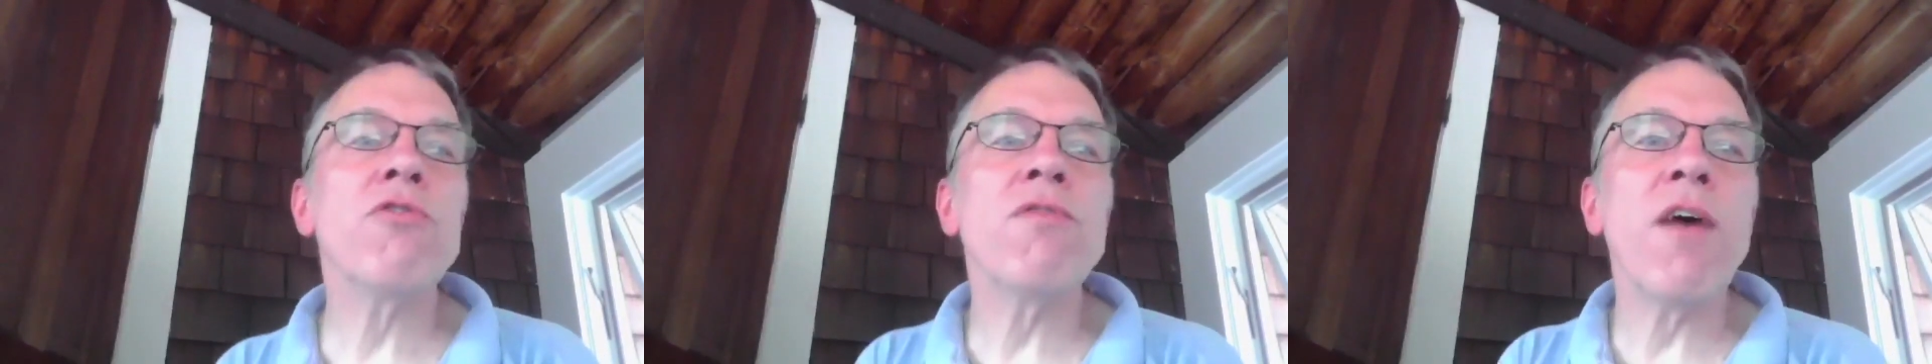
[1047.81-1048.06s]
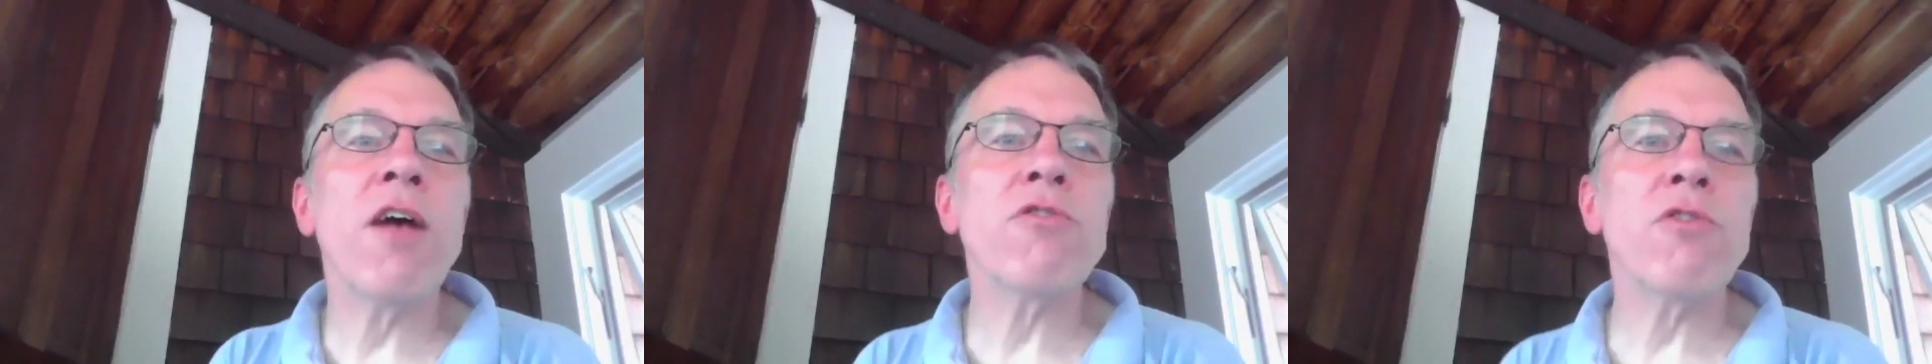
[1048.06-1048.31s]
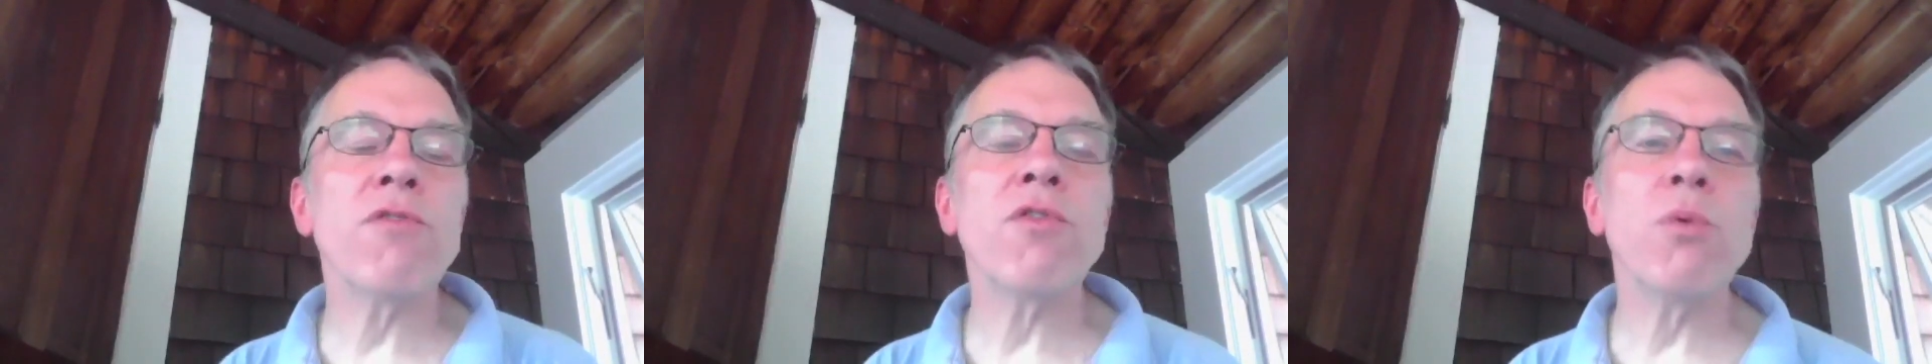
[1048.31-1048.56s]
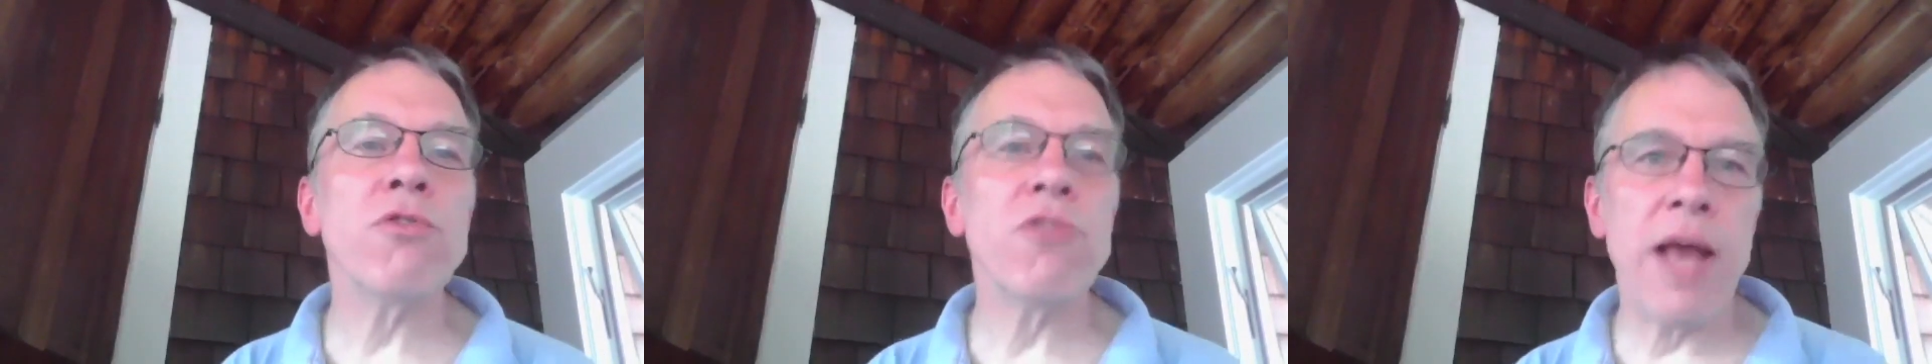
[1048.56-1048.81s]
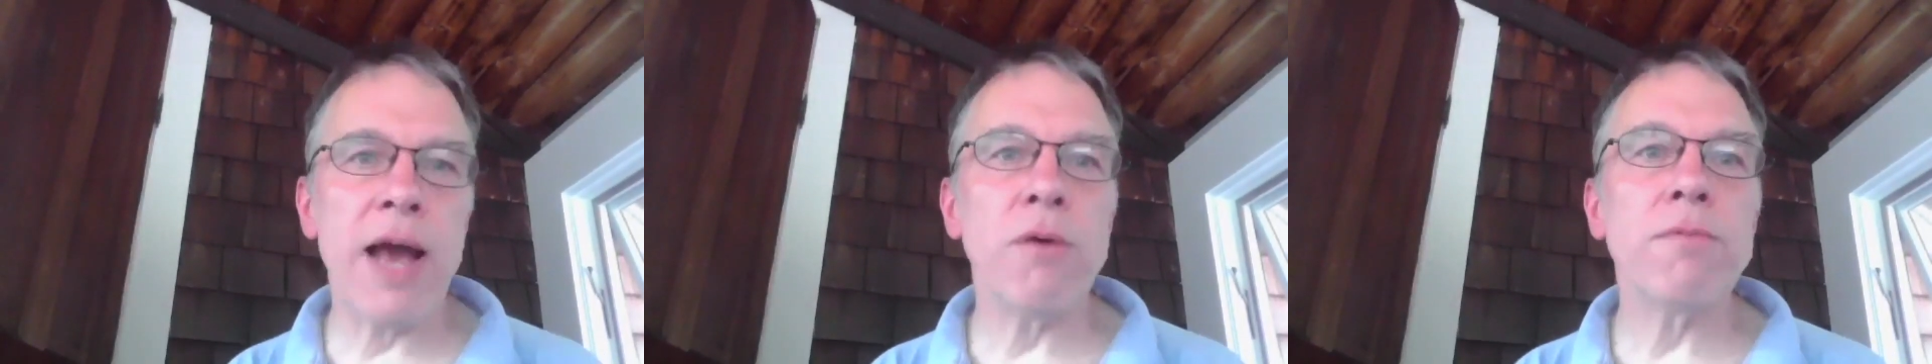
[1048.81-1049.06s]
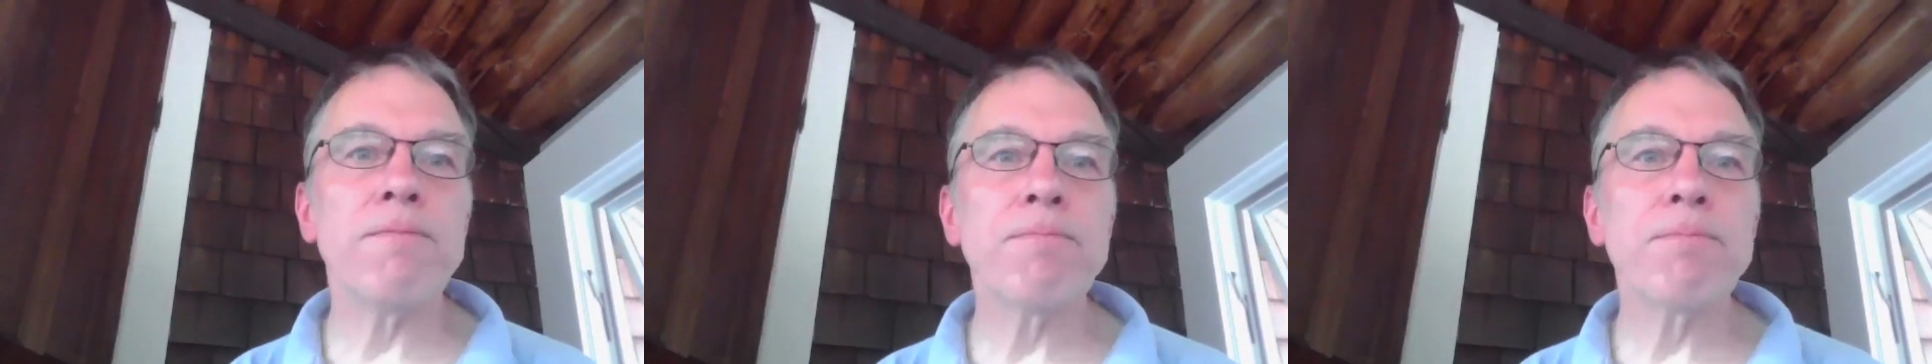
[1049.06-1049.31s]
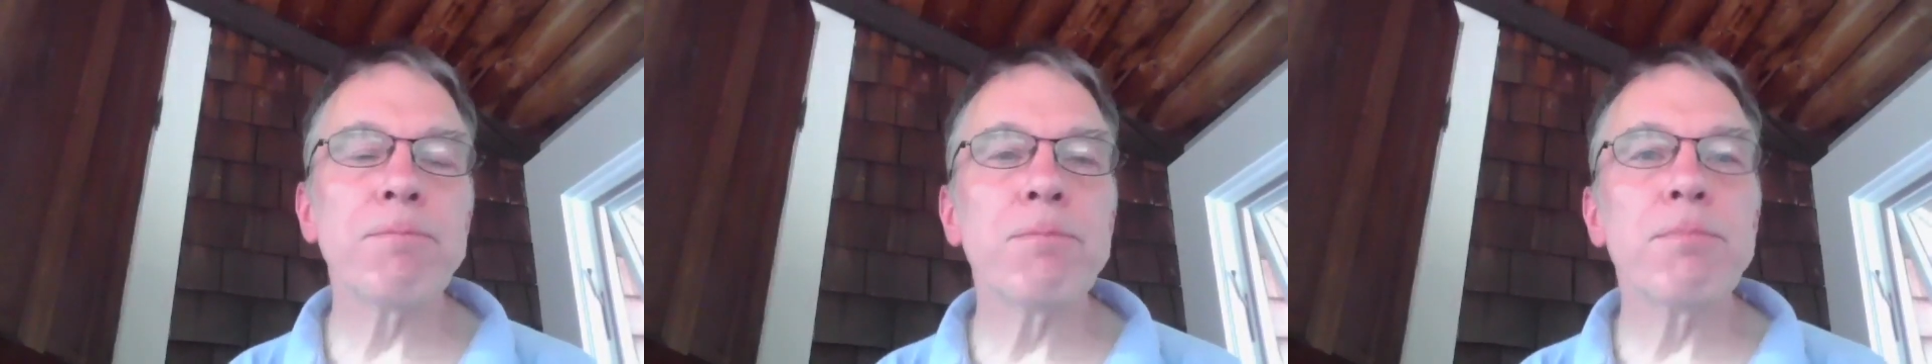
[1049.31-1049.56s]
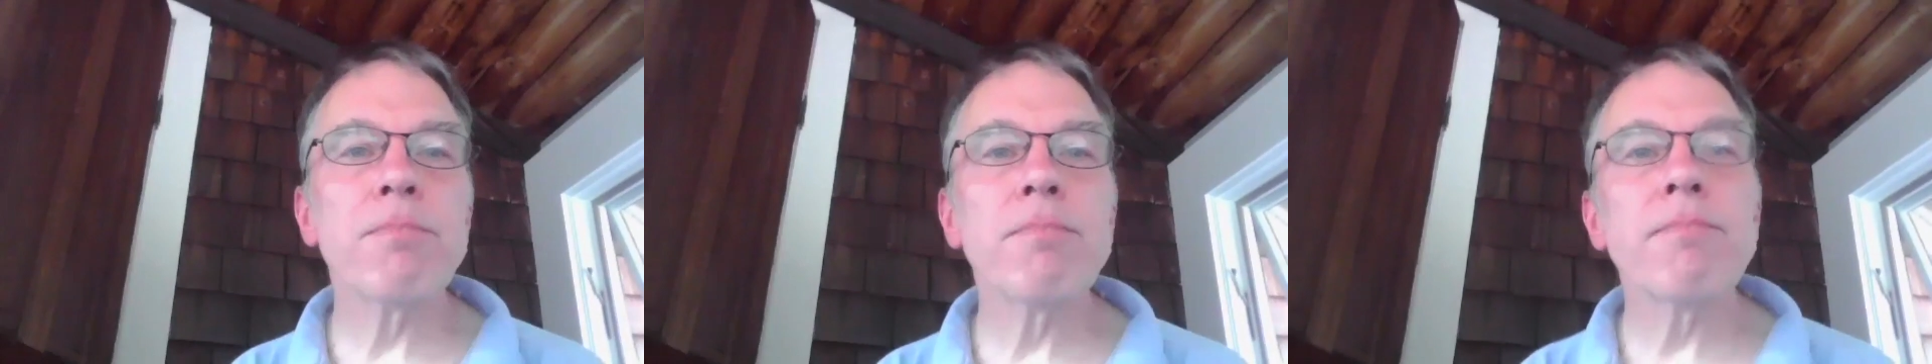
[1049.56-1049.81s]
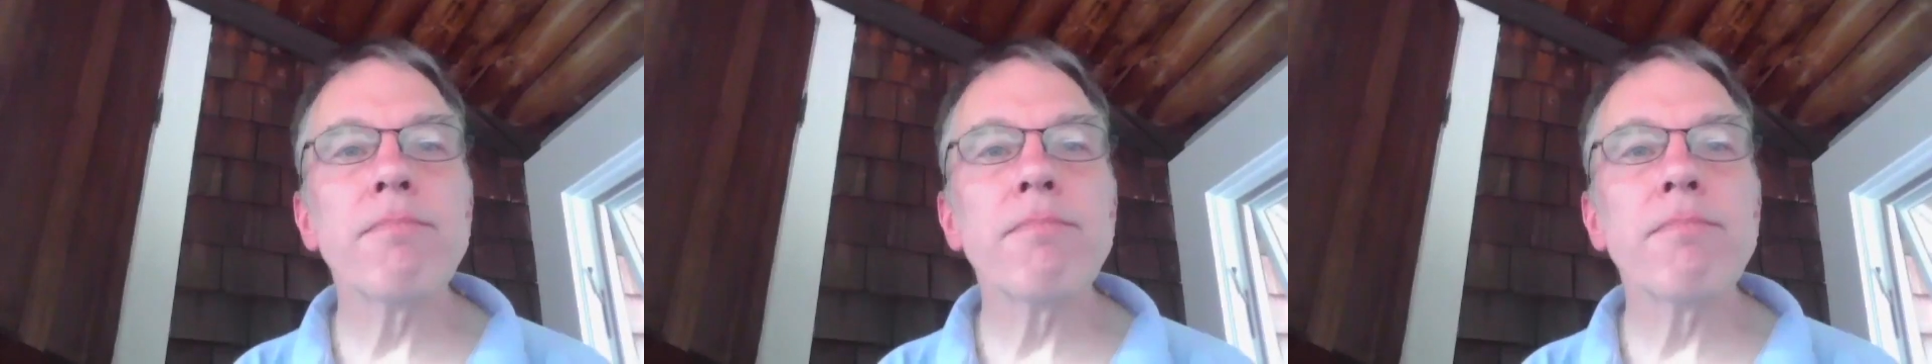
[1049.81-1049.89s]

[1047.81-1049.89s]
of fossil fuels now.